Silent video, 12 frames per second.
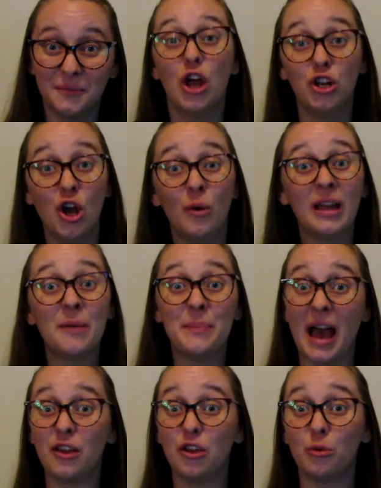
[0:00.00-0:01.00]
Knowing
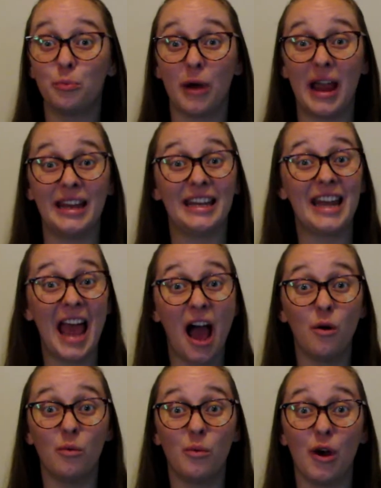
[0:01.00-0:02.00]
about your brain and
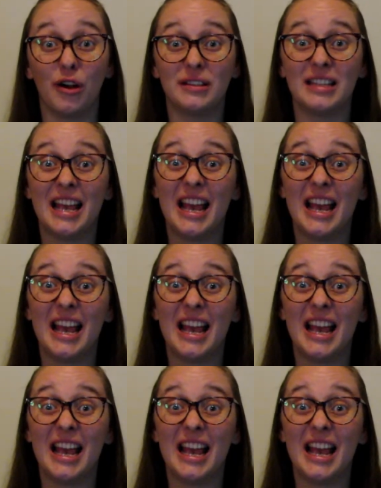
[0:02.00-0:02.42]
how it works